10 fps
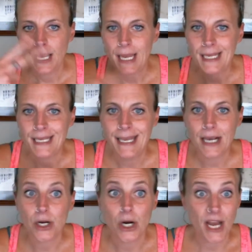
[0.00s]
and
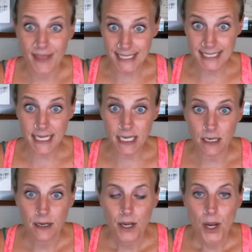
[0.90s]
Gecker, and that's
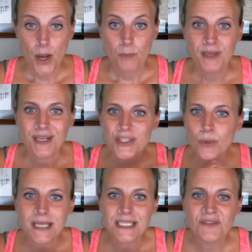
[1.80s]
it, because the
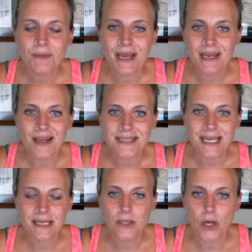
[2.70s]
rest of them had not
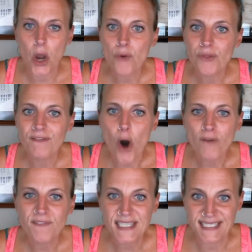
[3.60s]
taken their oath of
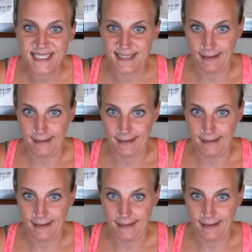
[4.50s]
office.